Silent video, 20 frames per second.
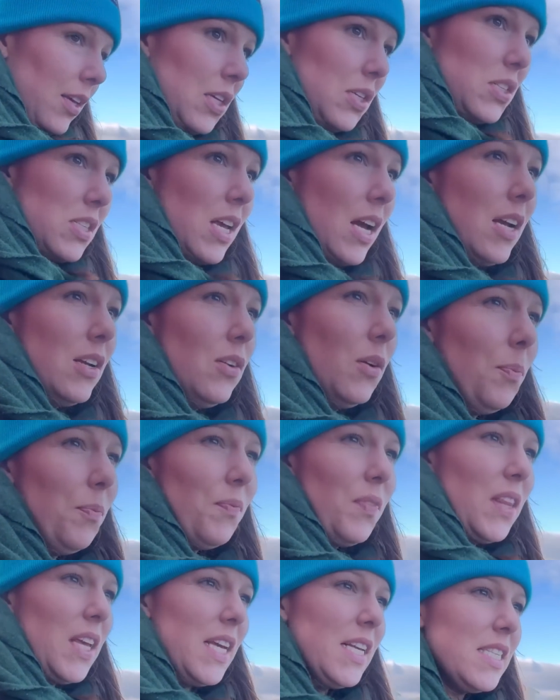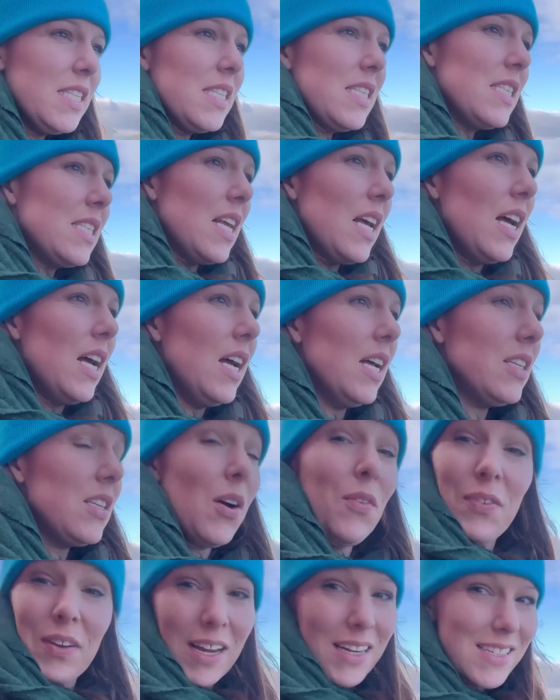Signed up for this.
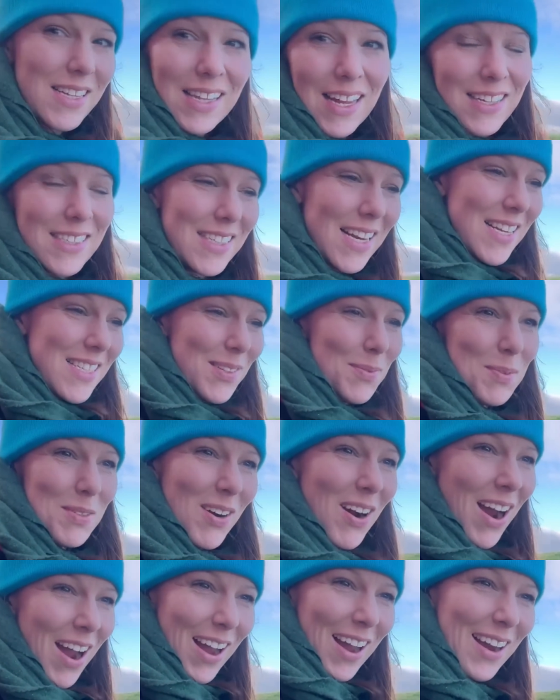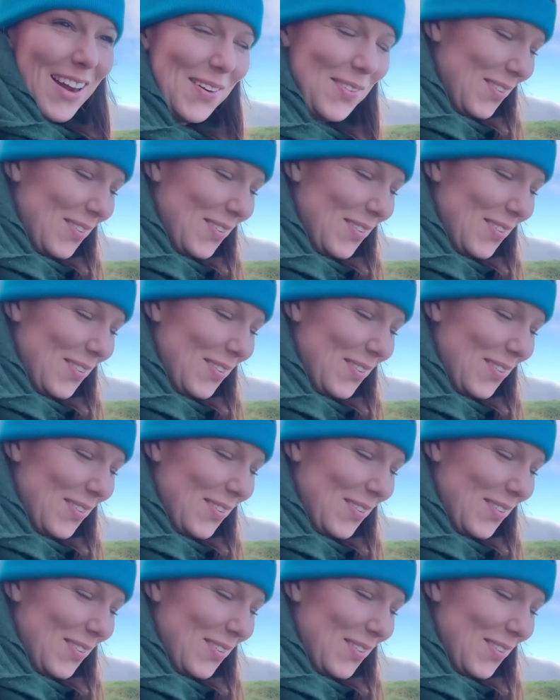Don't forget to like, share, subscribe.